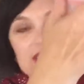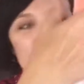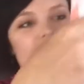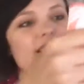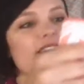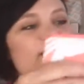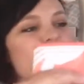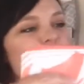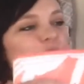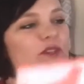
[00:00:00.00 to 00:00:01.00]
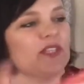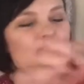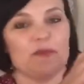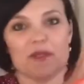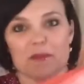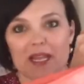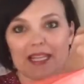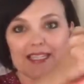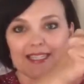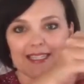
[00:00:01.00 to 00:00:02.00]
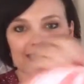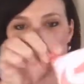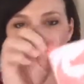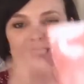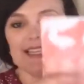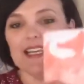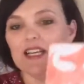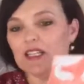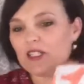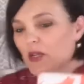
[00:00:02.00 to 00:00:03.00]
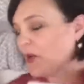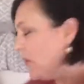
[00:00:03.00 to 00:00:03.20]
in there. So she keeps them nice and neat. So